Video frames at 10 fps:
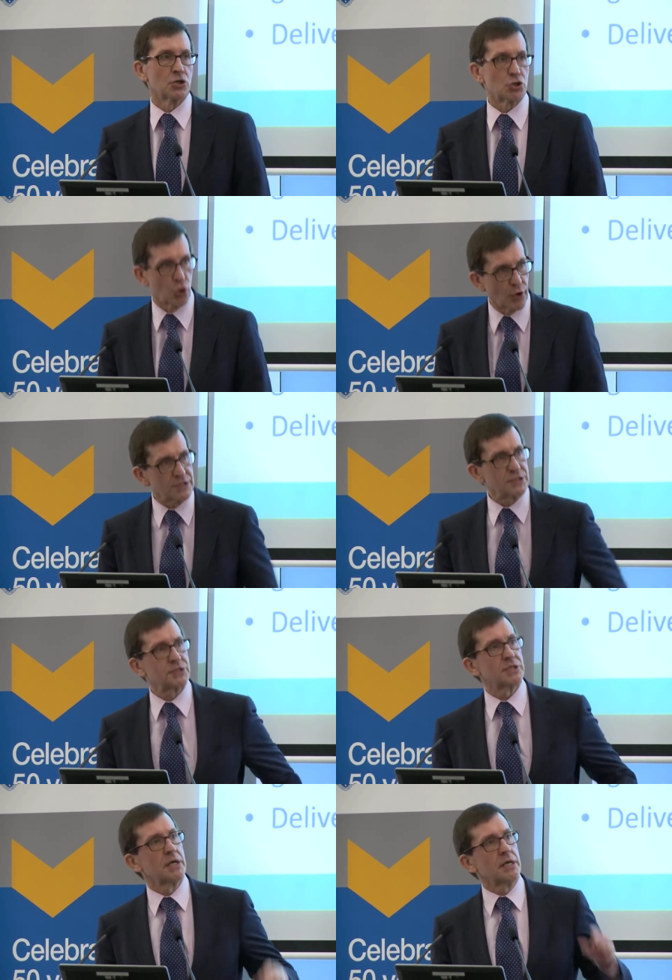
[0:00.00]

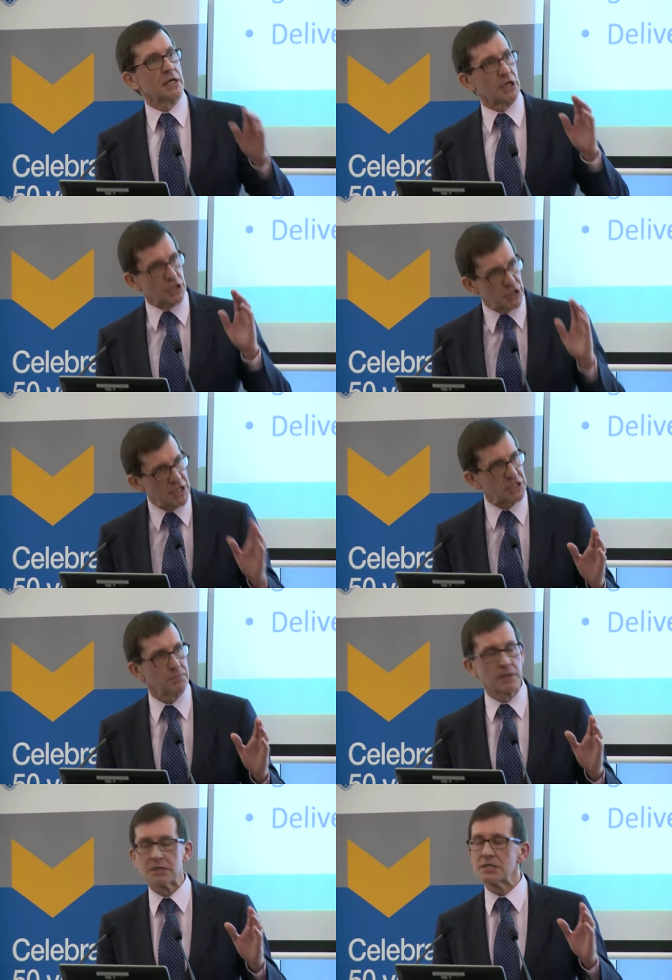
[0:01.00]
Choice,
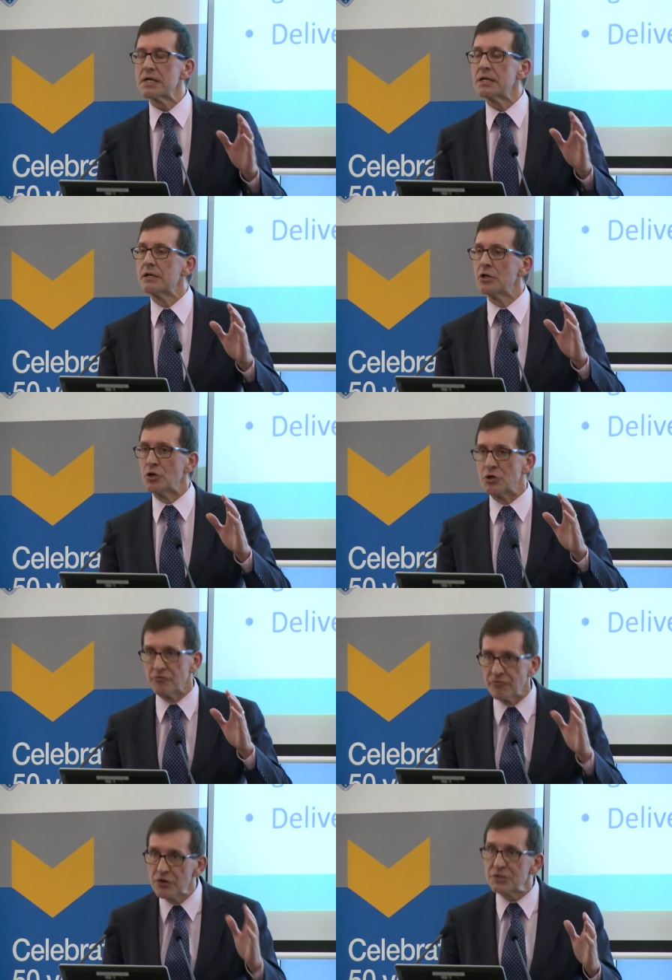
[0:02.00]
contestability,
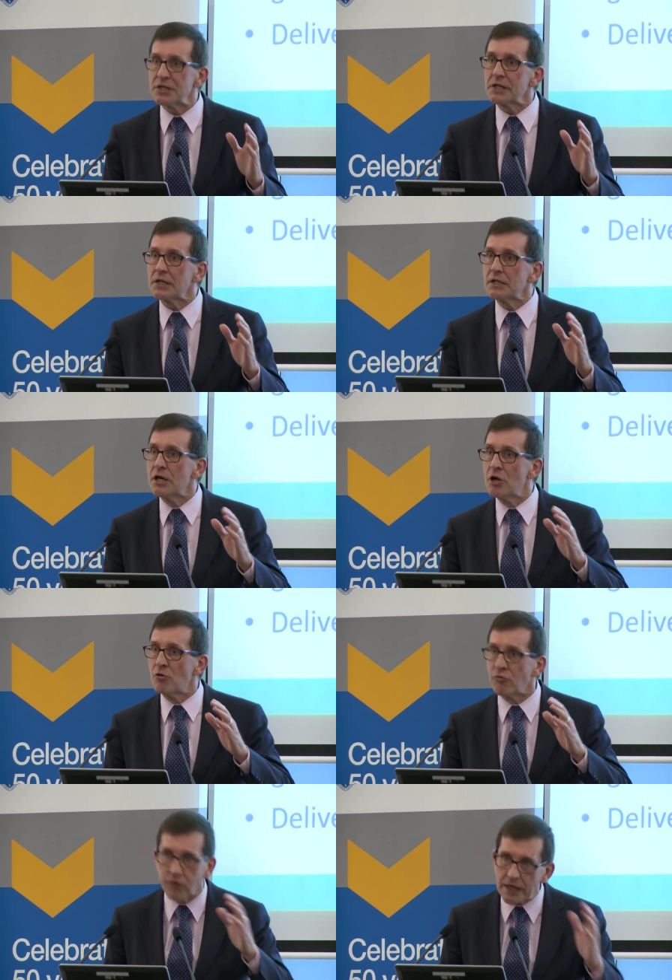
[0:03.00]
diversity,
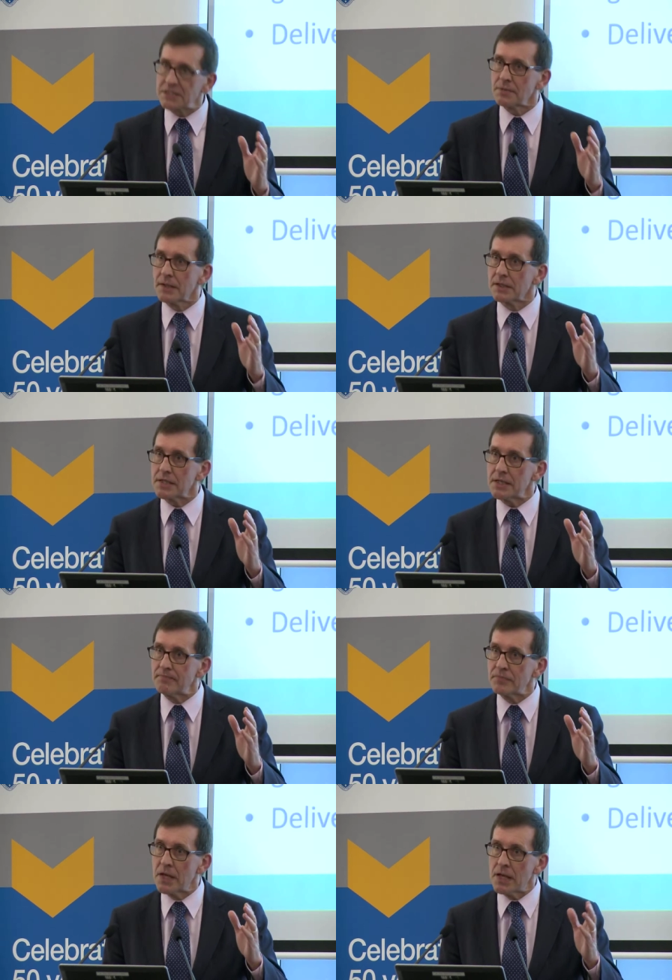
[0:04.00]
flexibility,
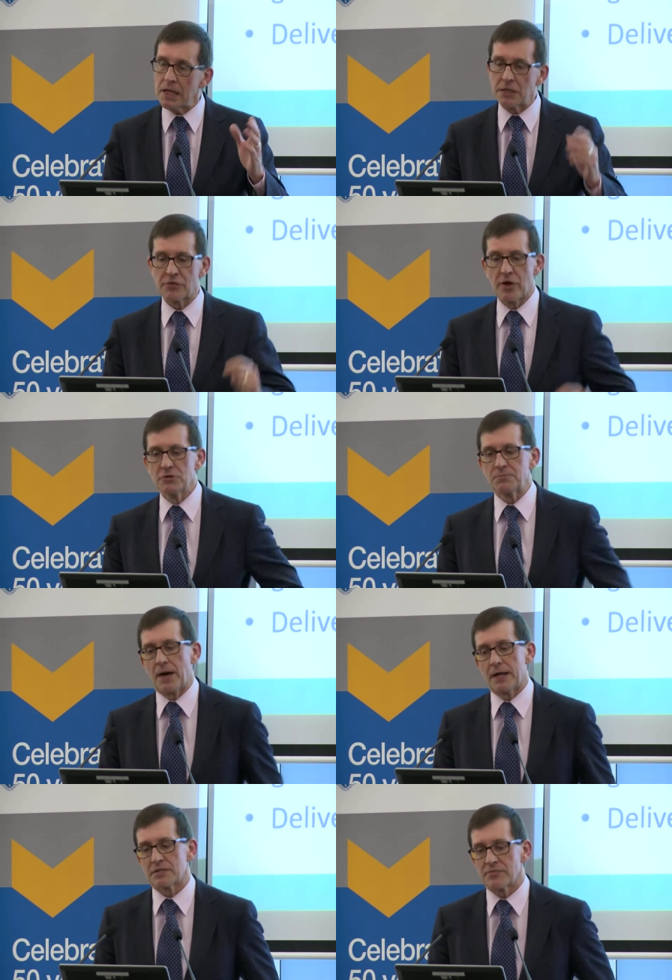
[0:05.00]
into those
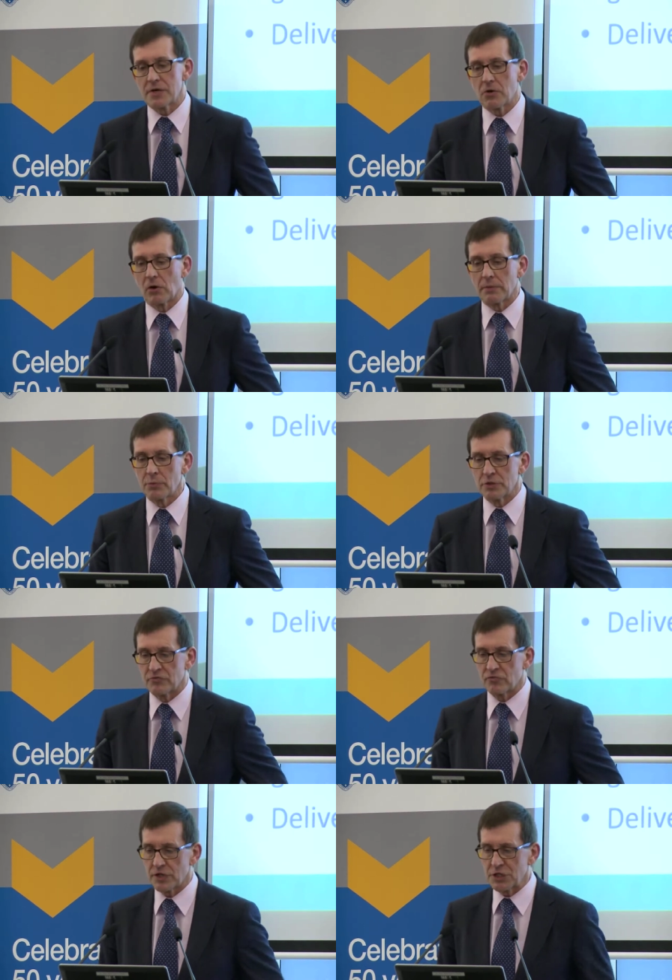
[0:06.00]
parts of the economy which
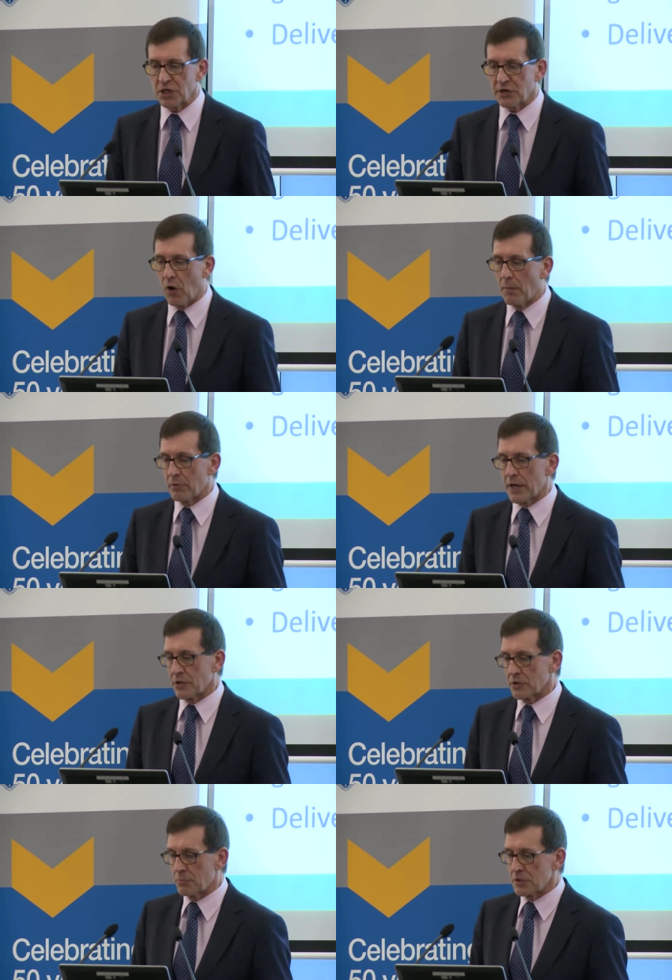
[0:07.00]
have traditionally operated
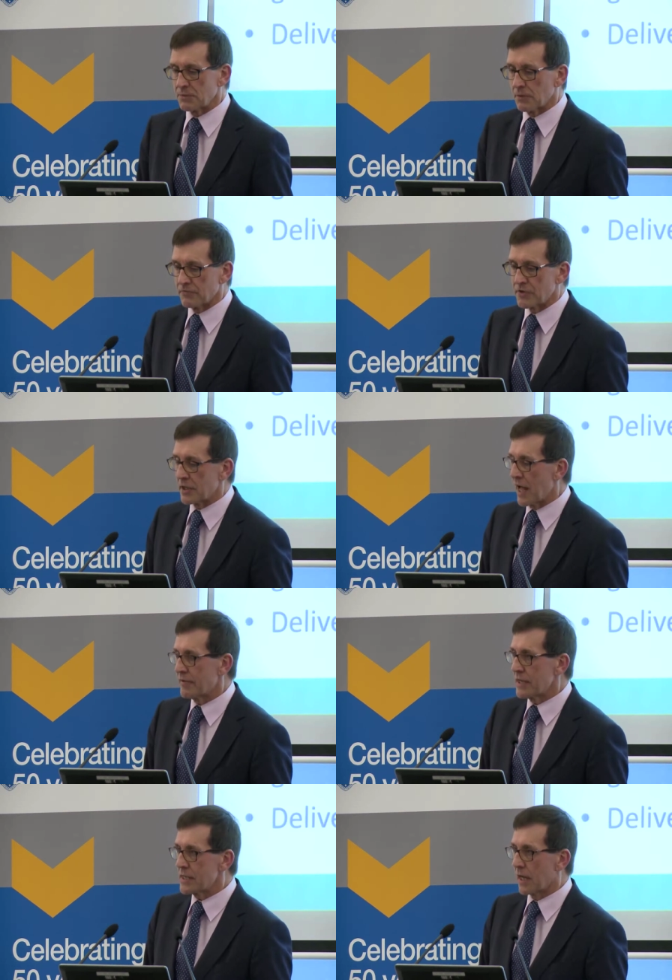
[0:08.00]
on the principle of you can have
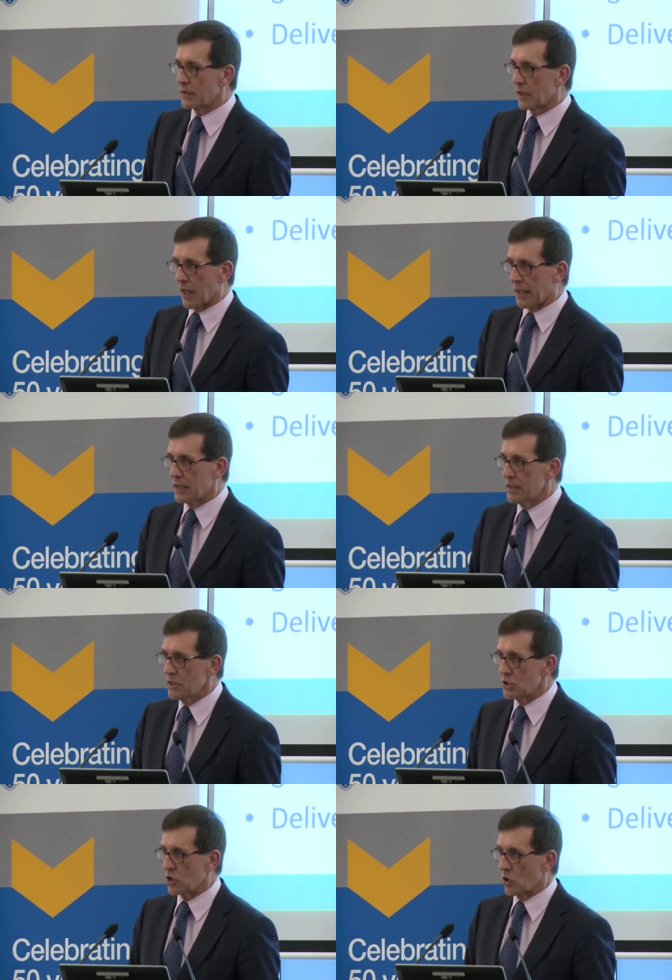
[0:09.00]
any colour you like
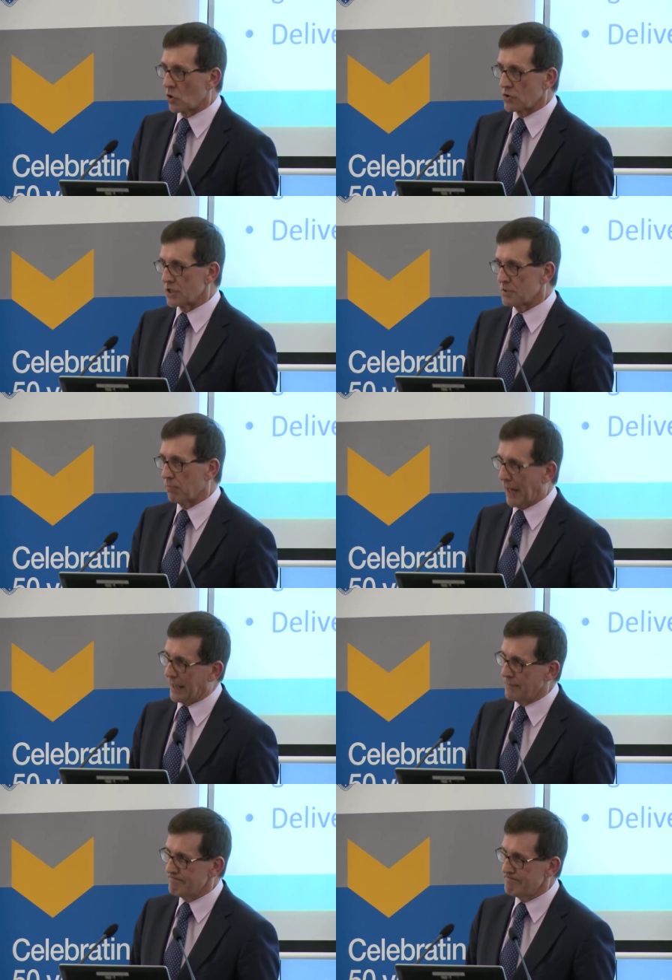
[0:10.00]
so long as it's black.